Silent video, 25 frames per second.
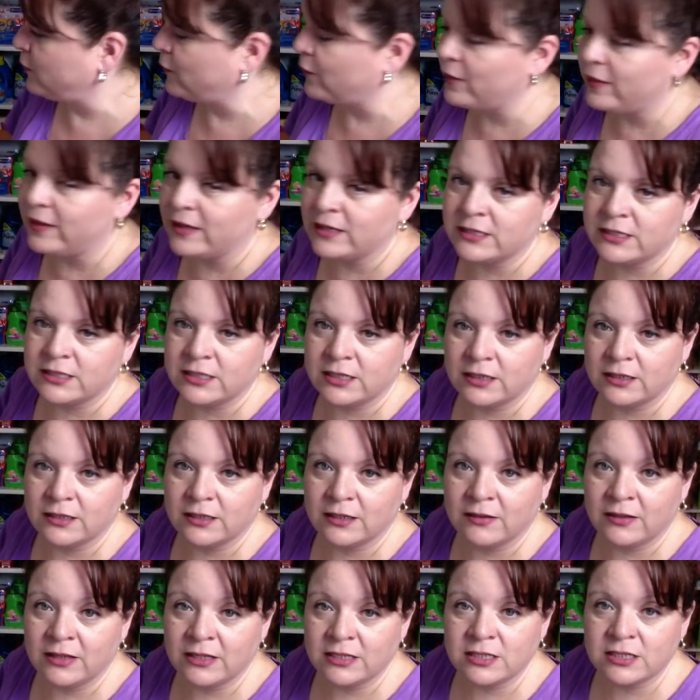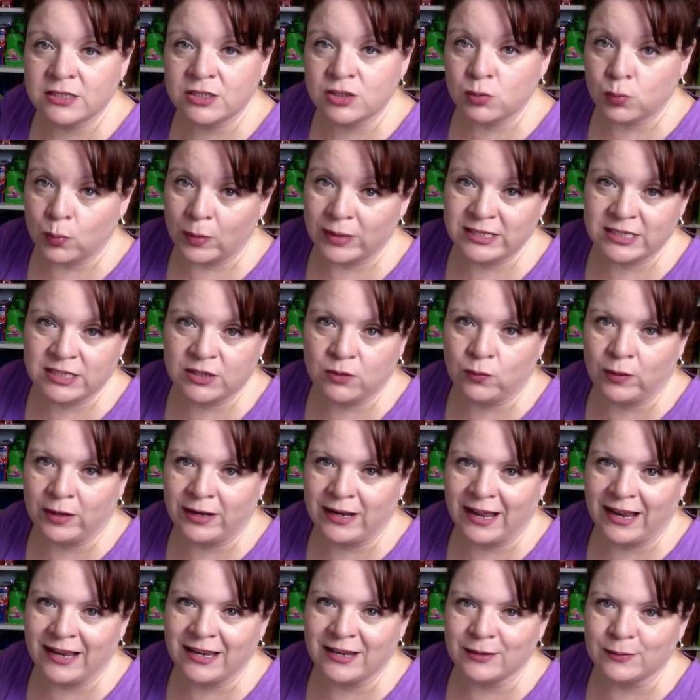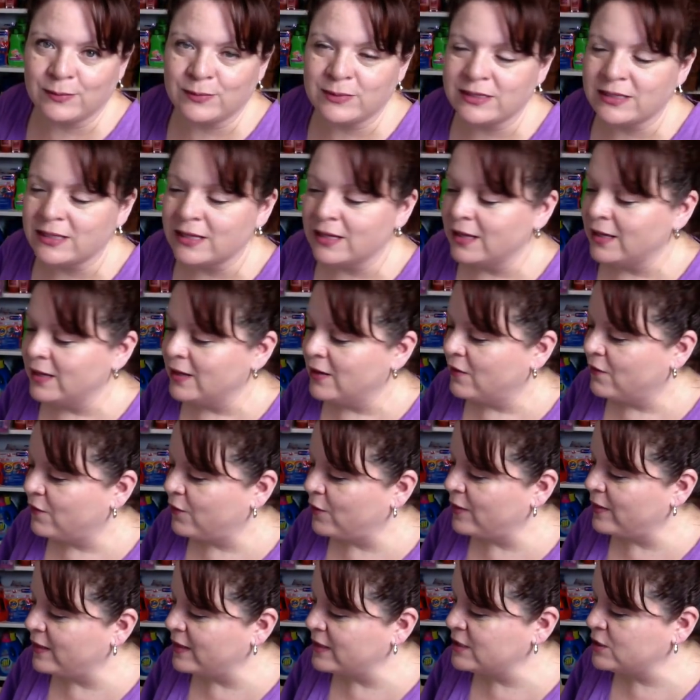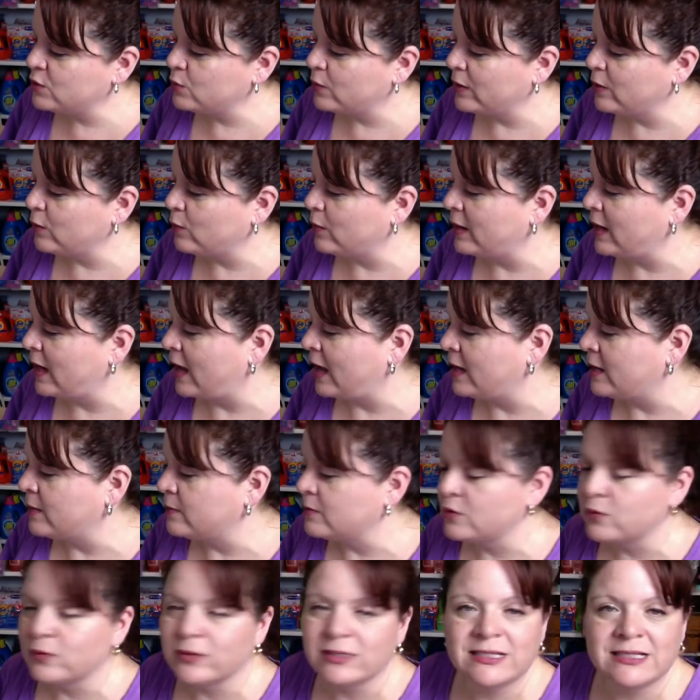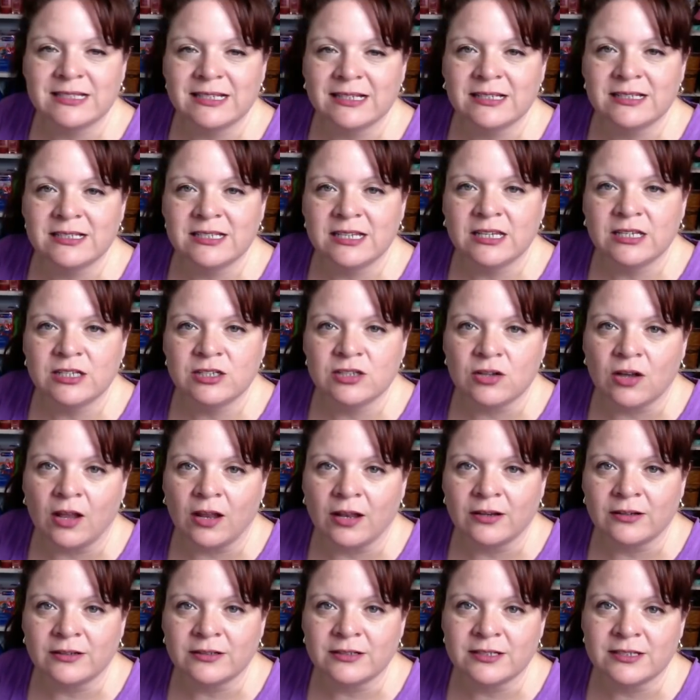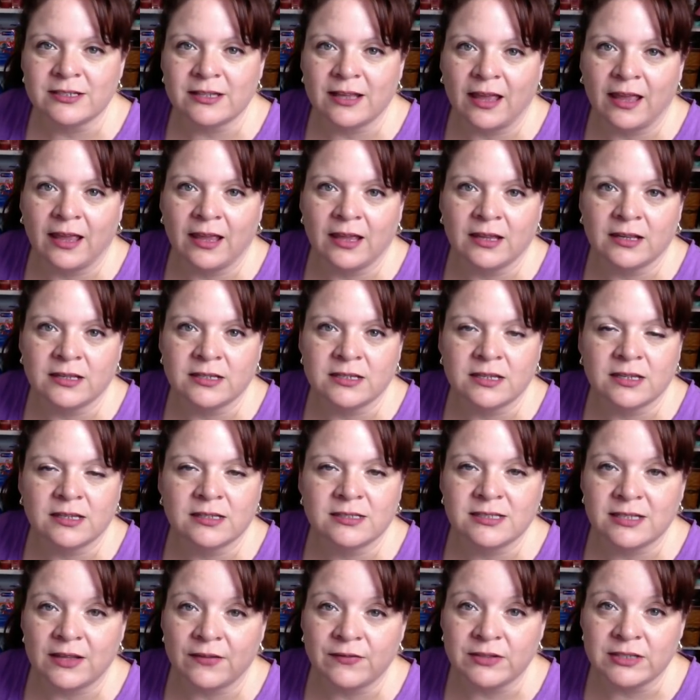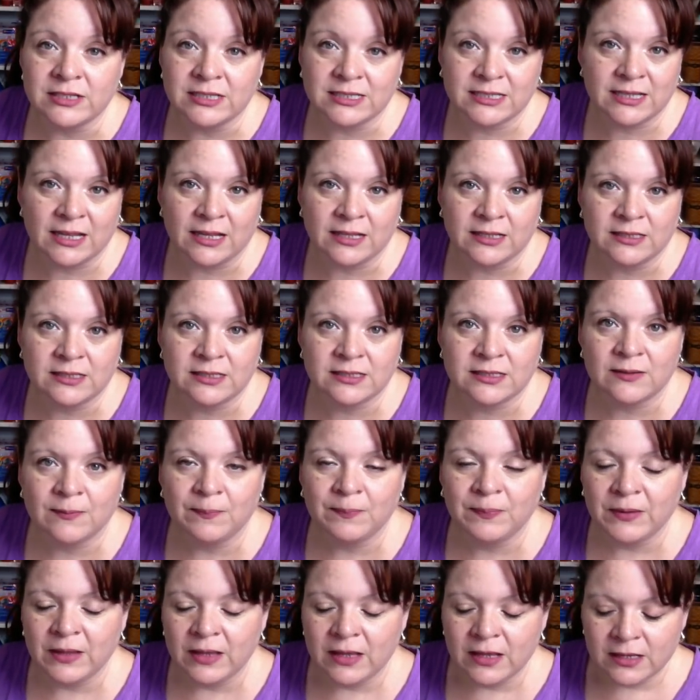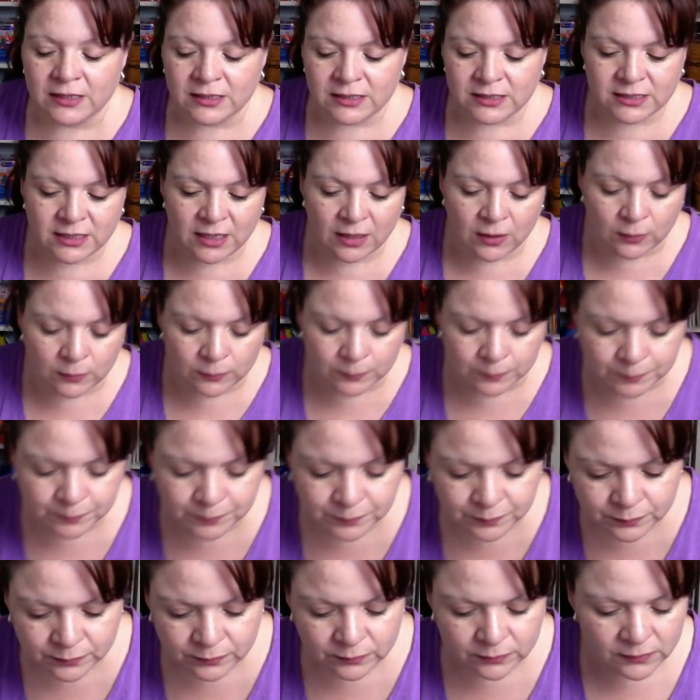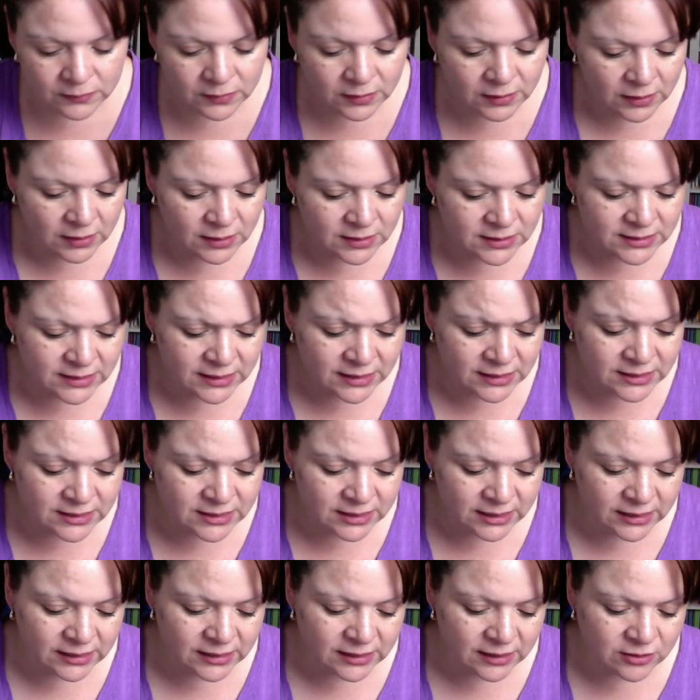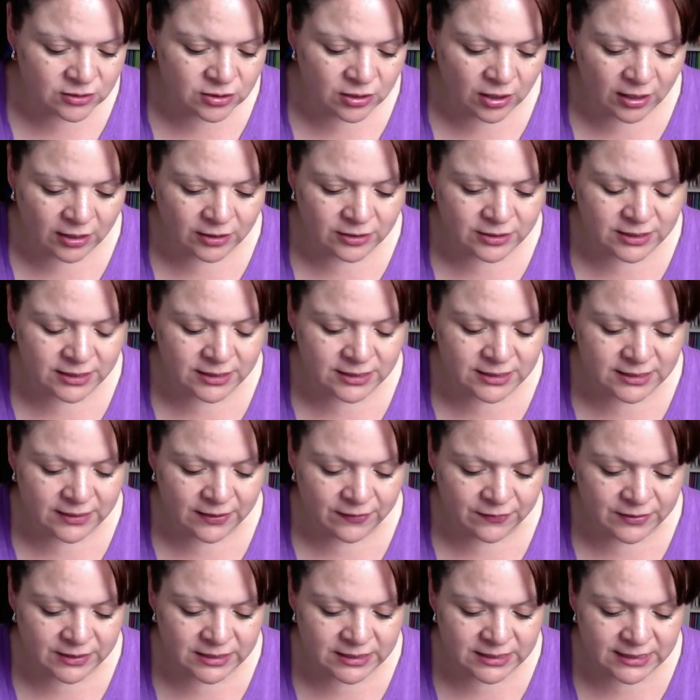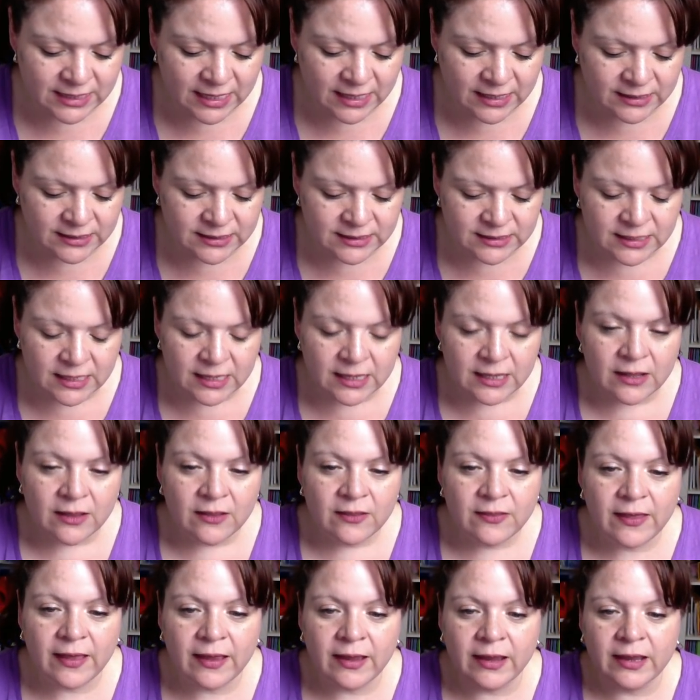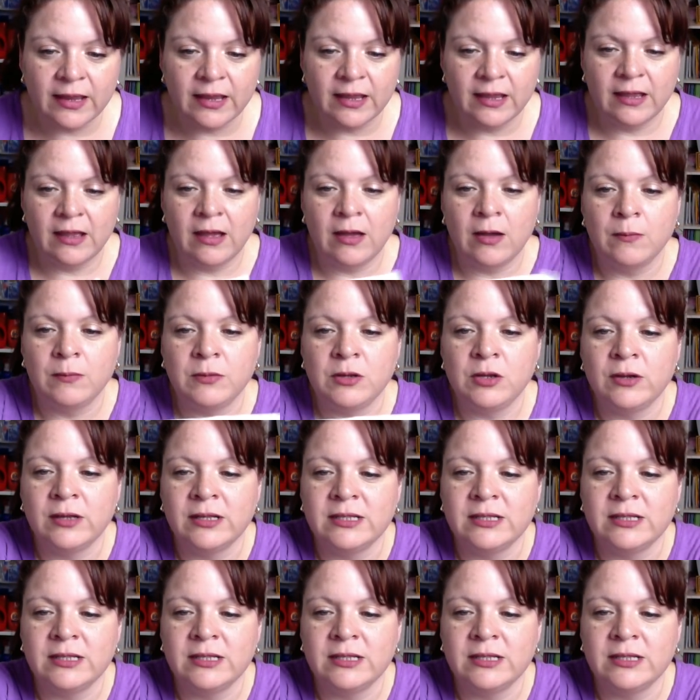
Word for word: for these, this is 21 items. For these 21 items was $16.07. So $16.07. They, um, you